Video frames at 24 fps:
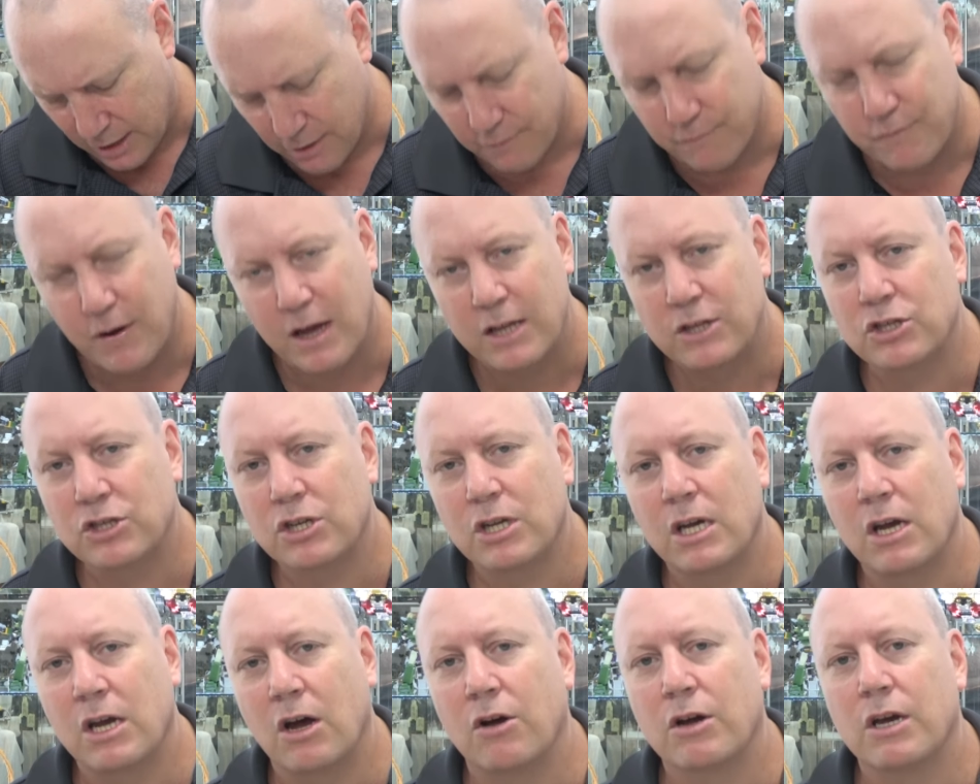
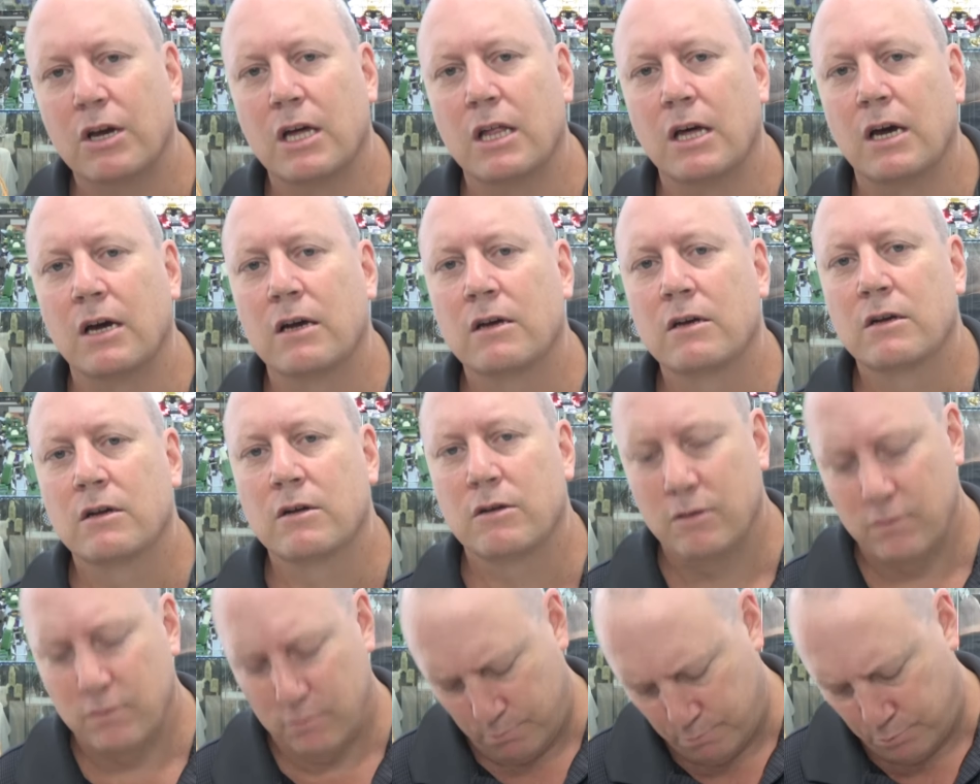eventually I'm going to
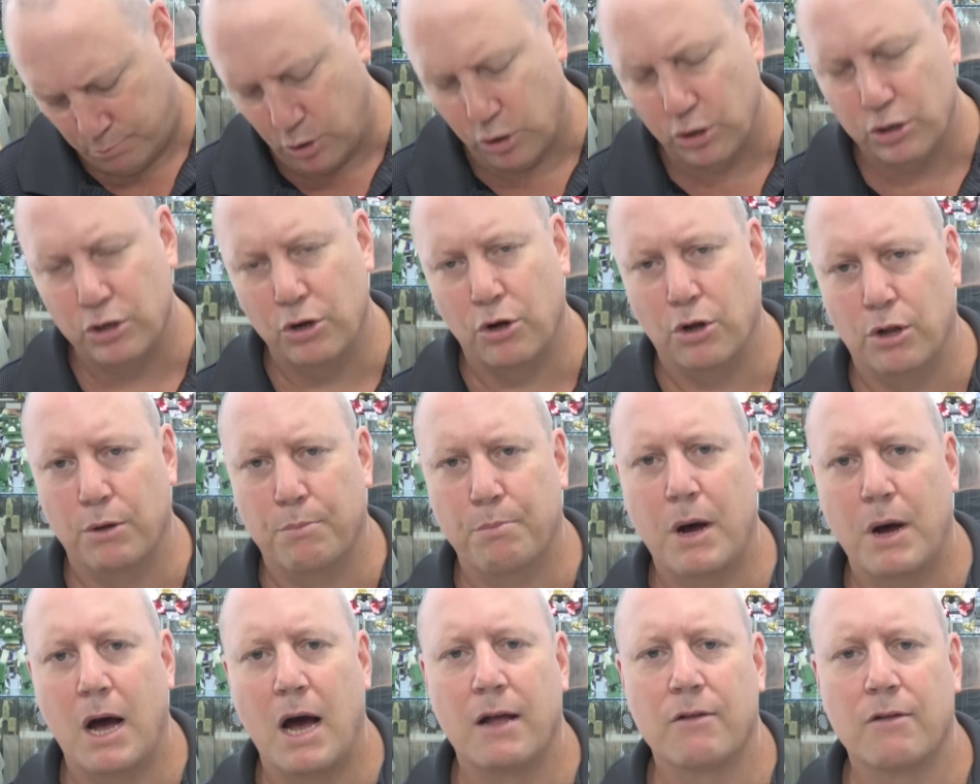pull it all
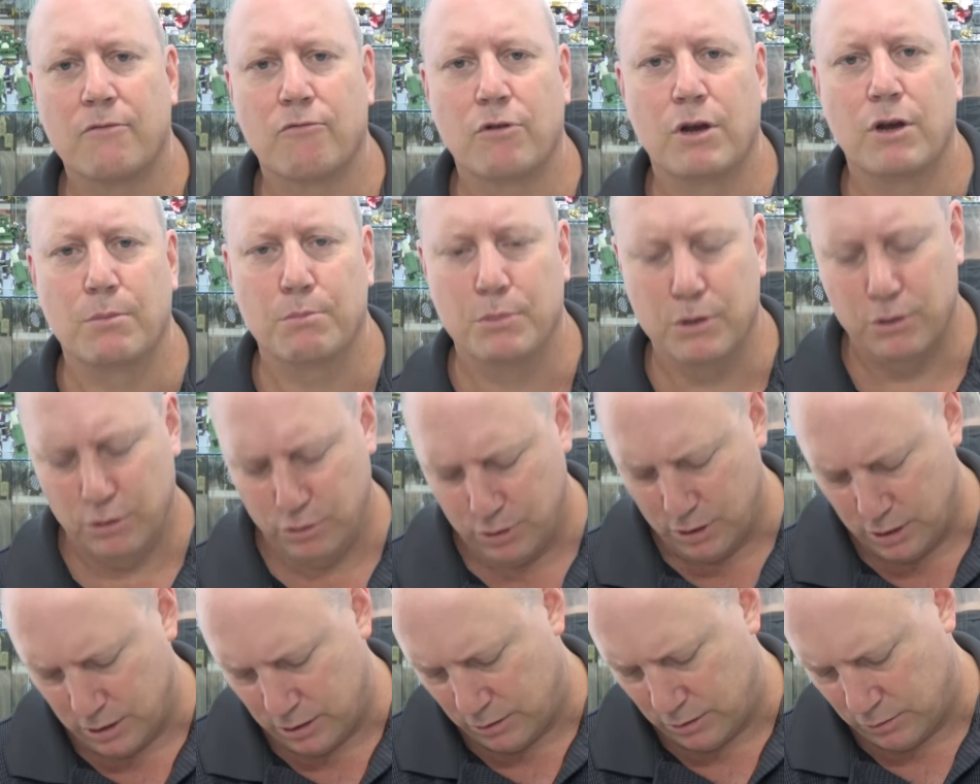apart and
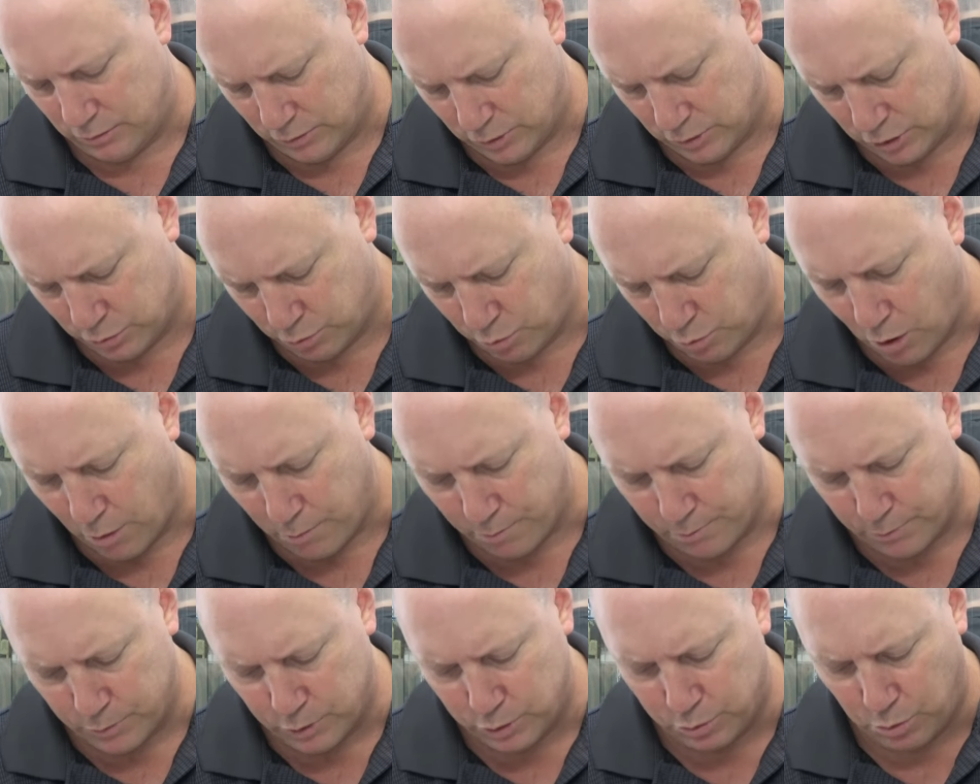rebuild it and
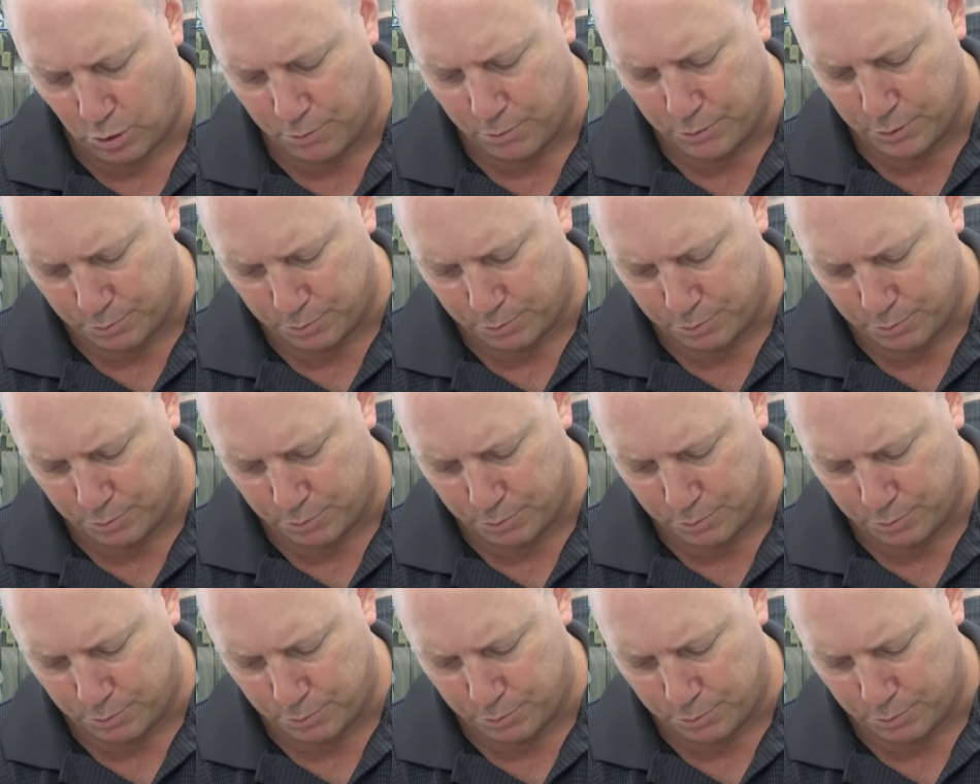swap the